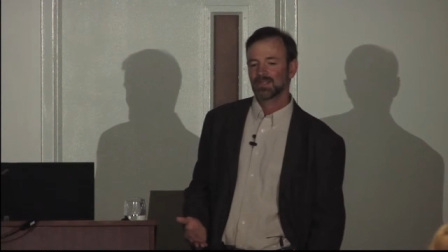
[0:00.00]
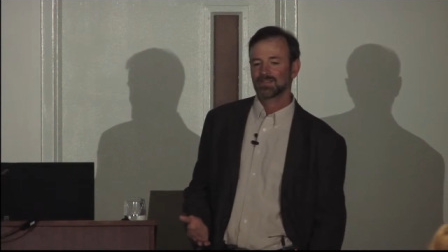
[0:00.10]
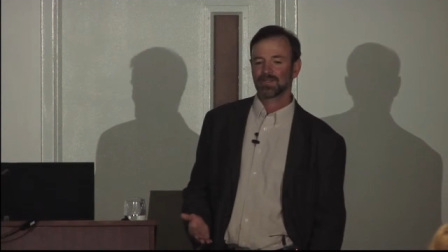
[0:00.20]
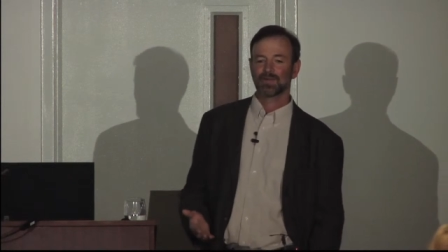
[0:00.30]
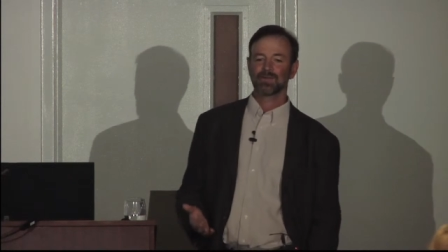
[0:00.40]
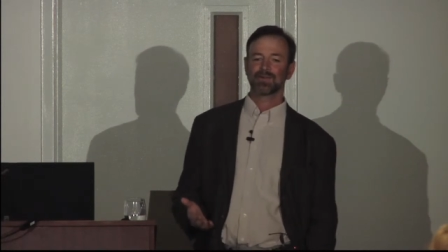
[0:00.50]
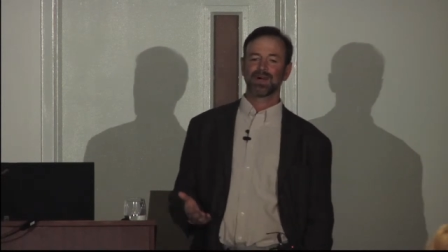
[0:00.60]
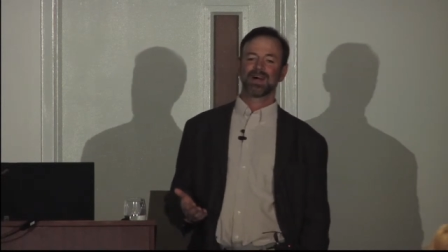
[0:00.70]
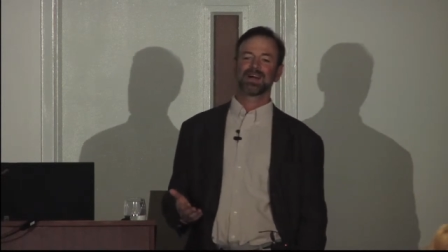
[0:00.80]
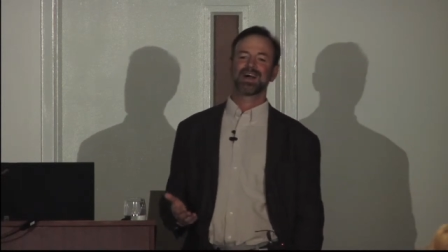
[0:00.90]
So,
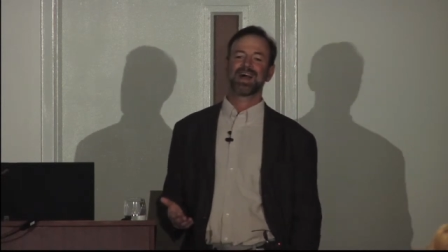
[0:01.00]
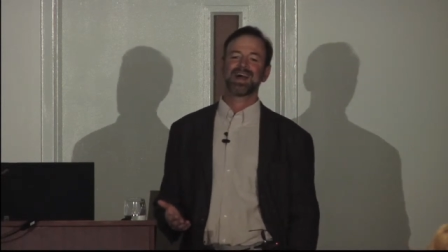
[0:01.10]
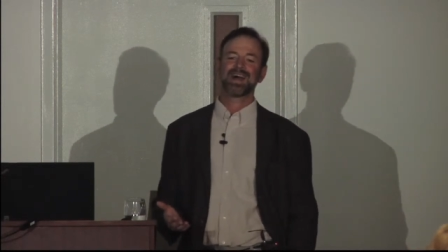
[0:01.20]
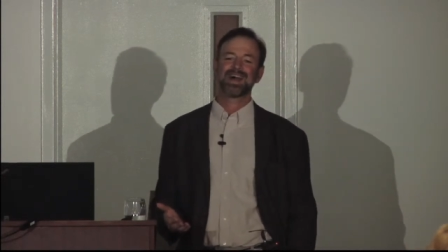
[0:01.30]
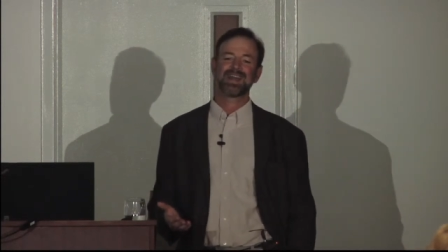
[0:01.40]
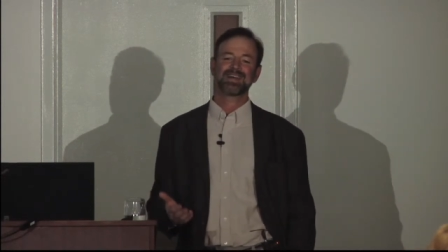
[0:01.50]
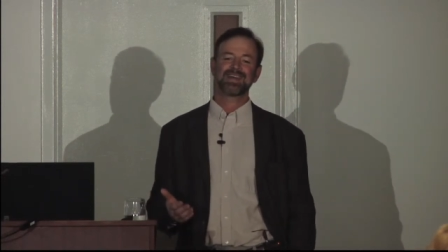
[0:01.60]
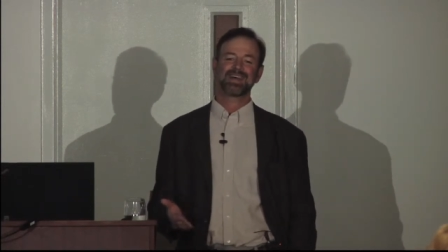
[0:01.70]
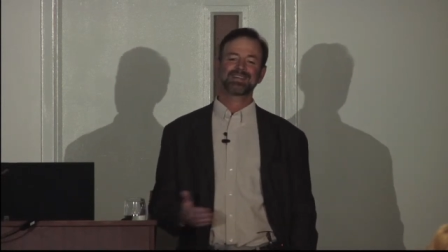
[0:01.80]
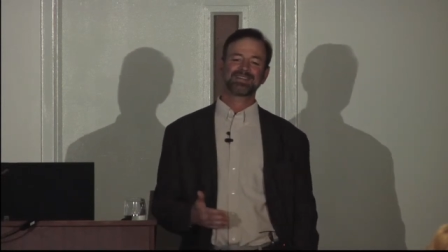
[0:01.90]
uh, and I,
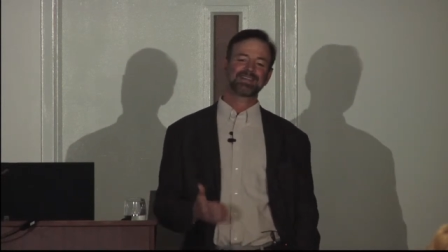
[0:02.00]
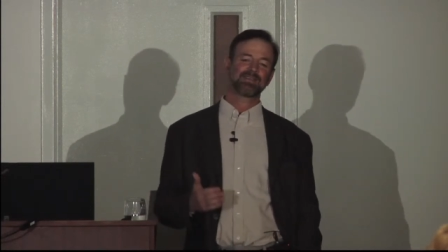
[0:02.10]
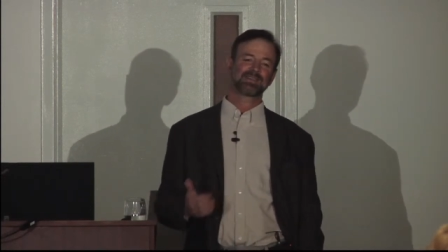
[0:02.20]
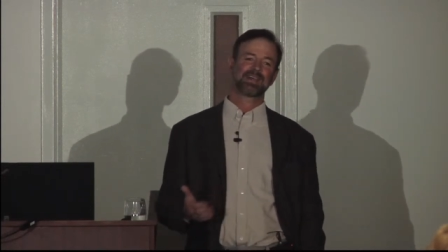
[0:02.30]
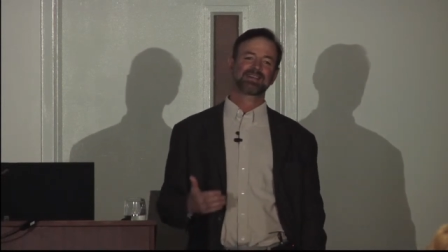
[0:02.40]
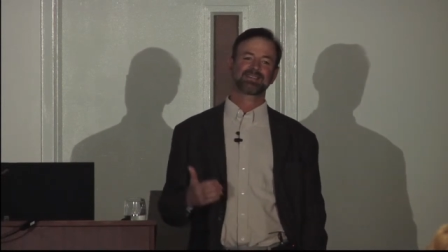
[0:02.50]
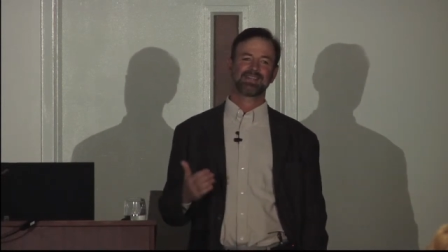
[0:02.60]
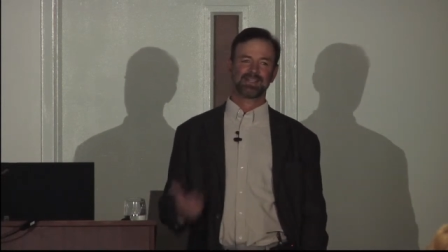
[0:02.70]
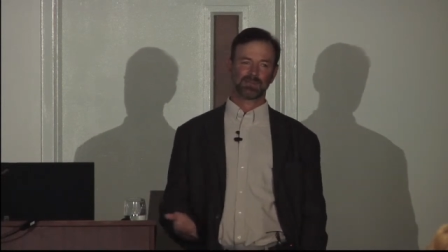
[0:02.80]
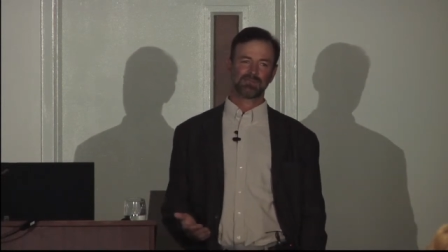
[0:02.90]
and I think that was actually
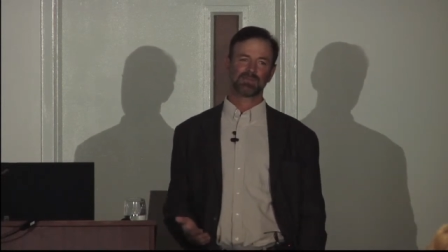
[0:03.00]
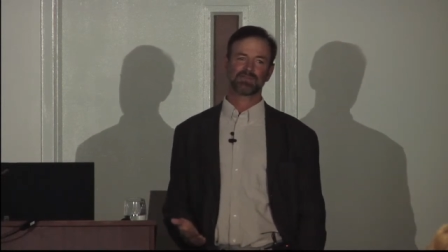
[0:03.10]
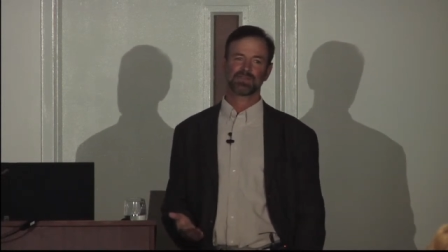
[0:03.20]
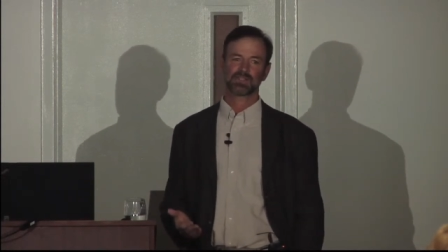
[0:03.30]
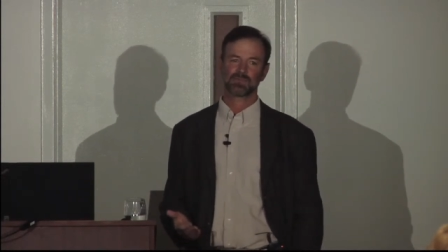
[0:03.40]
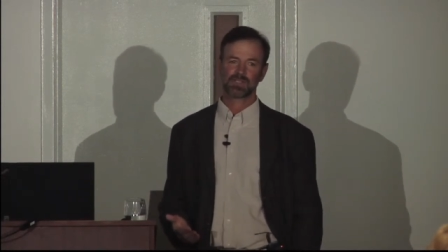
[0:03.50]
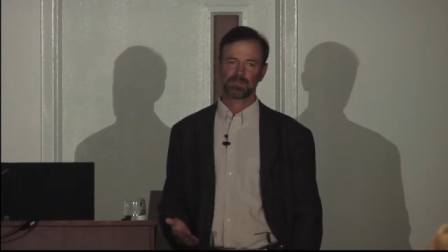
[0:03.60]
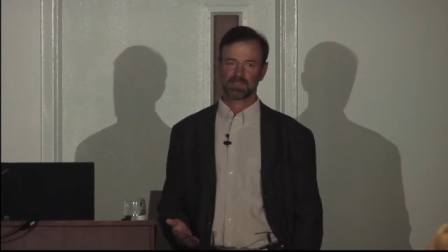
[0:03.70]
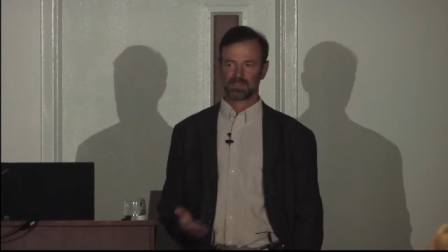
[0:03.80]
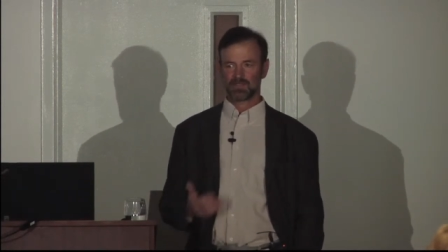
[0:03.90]
helpful for this
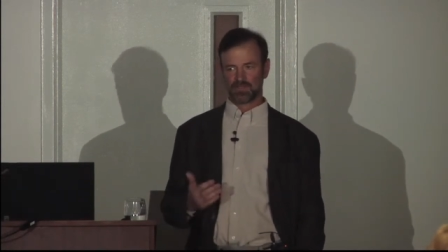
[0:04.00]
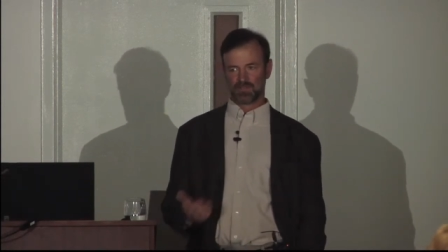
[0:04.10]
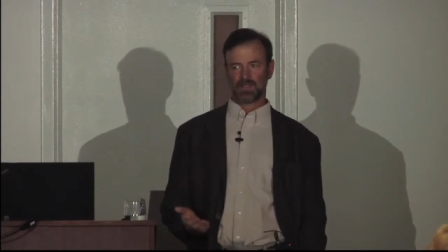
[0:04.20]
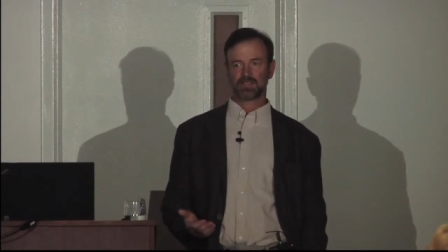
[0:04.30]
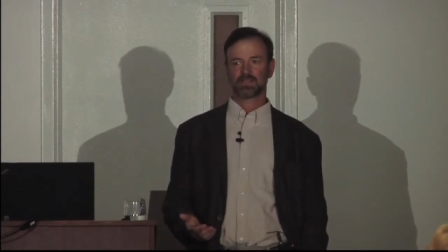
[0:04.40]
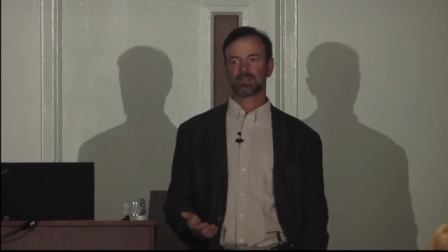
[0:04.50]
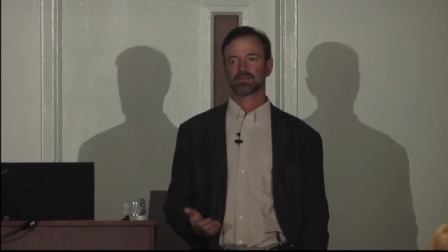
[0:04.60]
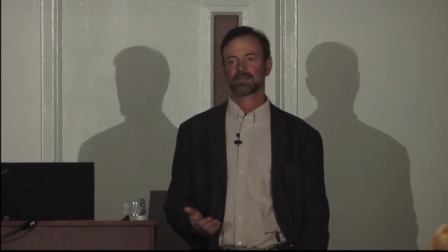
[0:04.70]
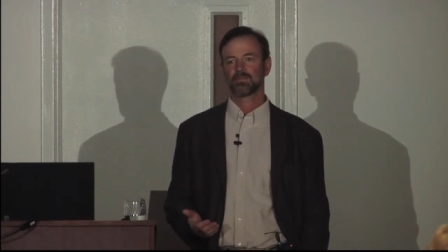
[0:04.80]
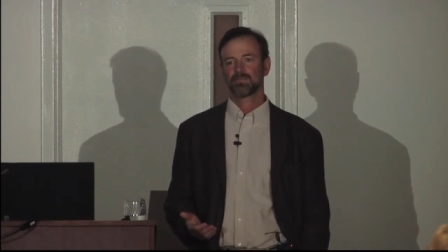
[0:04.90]
work because I used
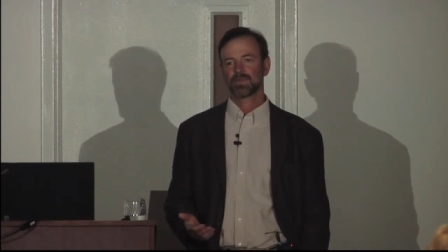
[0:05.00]
translators.